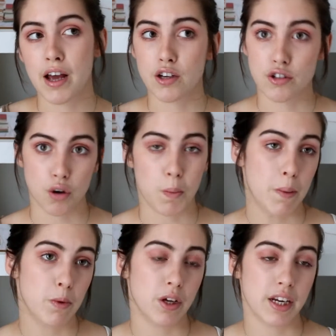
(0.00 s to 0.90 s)
you saw
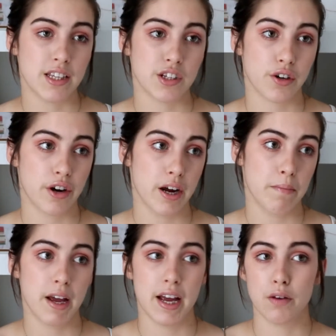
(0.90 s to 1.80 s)
people on
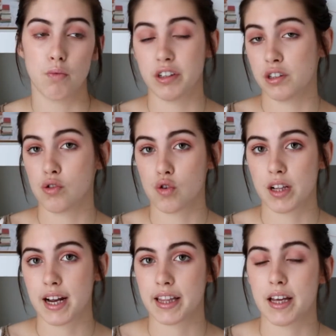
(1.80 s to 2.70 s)
Instagram and wanted to
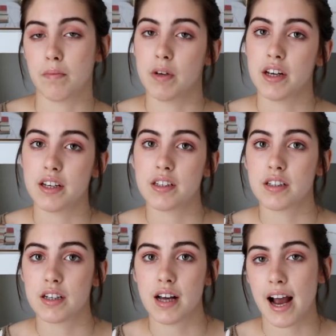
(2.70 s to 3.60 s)
look like them. You need
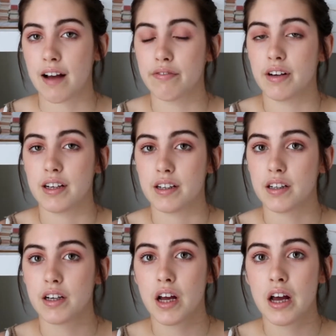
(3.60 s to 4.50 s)
to have
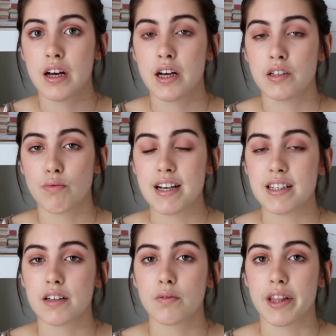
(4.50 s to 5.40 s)
a
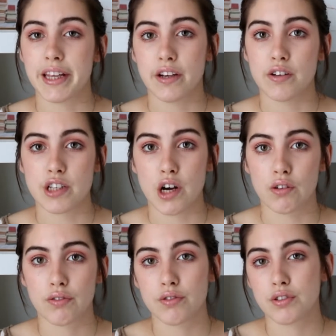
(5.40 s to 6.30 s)
reason within
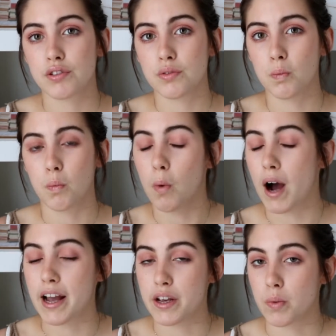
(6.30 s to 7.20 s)
yourself
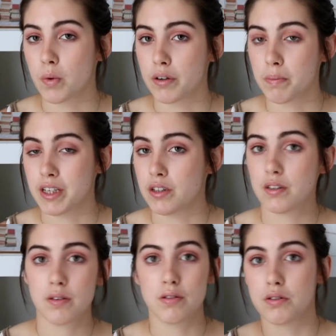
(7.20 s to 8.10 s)
why you want to be
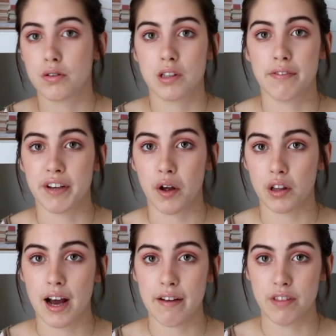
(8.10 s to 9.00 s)
living your
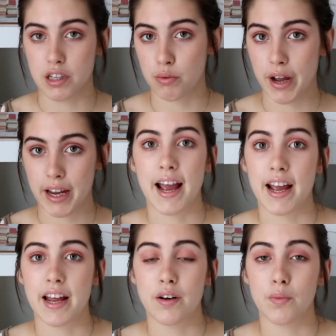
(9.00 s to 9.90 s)
life this way.
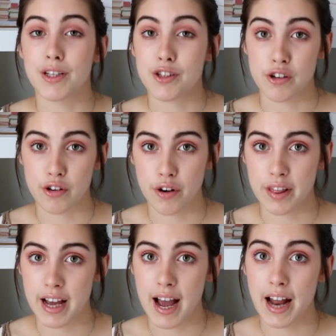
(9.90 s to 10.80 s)
And once you know
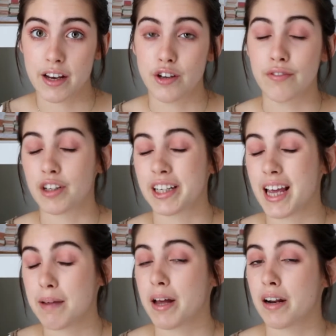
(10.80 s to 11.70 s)
that, you've got to
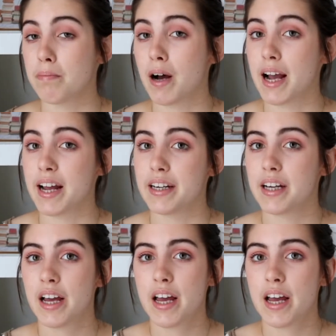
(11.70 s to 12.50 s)
keep that in mind